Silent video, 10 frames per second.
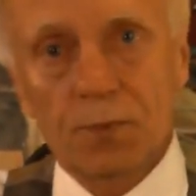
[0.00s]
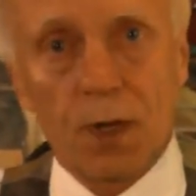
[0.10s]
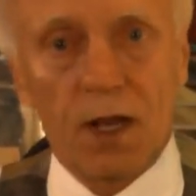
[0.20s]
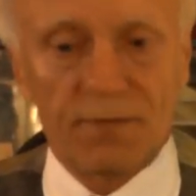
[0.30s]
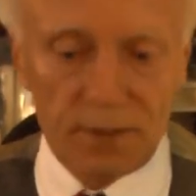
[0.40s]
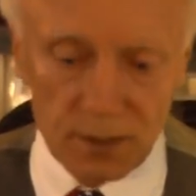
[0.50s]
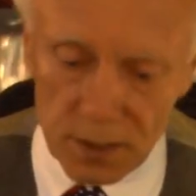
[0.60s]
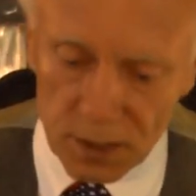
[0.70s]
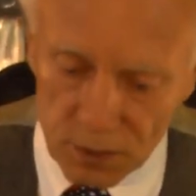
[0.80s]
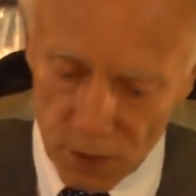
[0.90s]
profits.
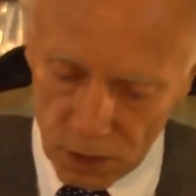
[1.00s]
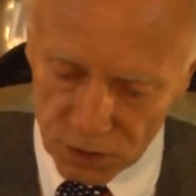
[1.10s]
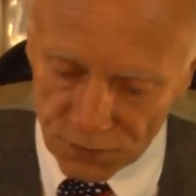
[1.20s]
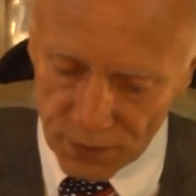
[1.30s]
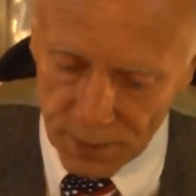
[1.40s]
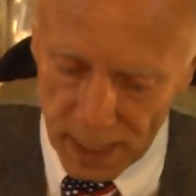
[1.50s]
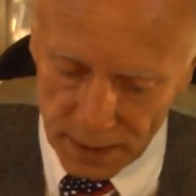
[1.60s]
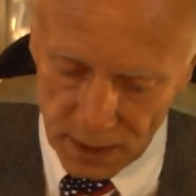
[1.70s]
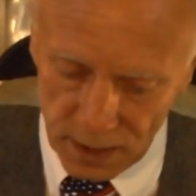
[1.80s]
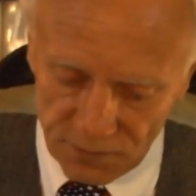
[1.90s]
This goes from
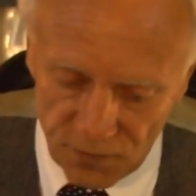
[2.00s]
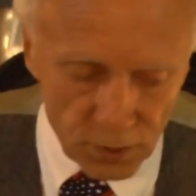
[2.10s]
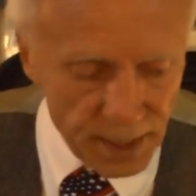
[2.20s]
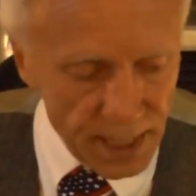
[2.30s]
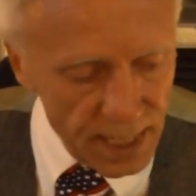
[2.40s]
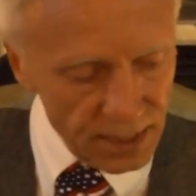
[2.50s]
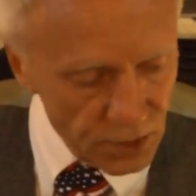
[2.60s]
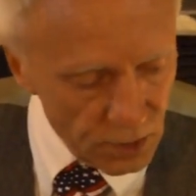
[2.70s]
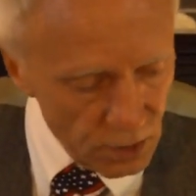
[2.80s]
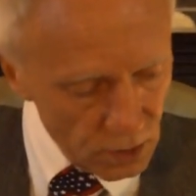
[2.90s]
1948
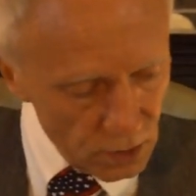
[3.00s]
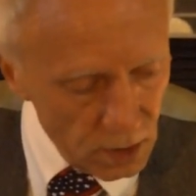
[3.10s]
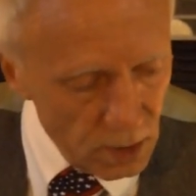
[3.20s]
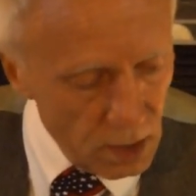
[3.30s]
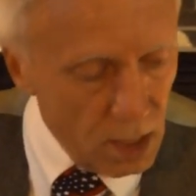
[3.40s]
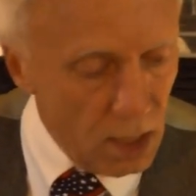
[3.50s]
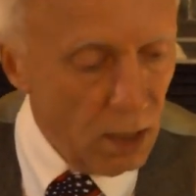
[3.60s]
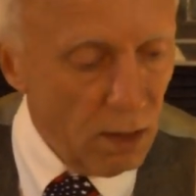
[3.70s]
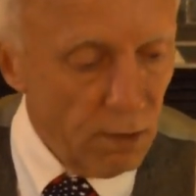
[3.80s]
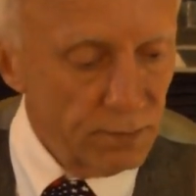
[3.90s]

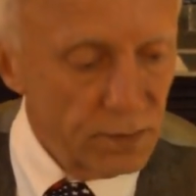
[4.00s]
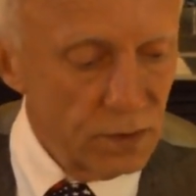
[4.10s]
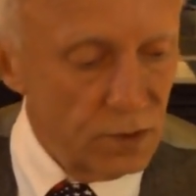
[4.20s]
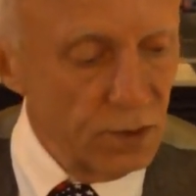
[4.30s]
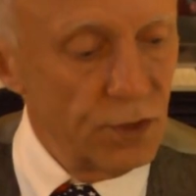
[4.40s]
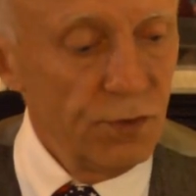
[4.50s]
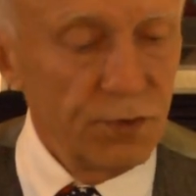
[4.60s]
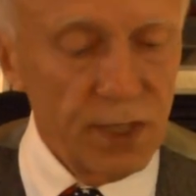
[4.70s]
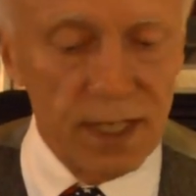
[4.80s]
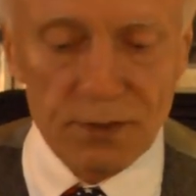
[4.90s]
to
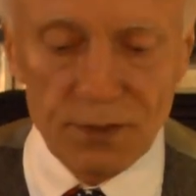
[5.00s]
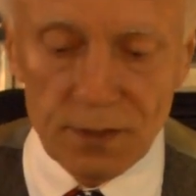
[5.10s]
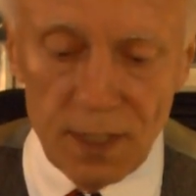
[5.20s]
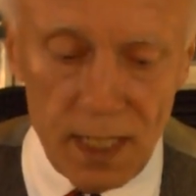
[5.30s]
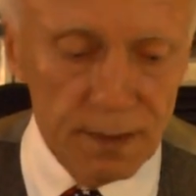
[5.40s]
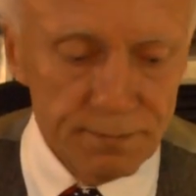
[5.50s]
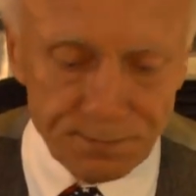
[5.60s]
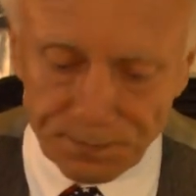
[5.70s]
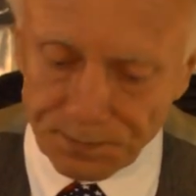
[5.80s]
2010.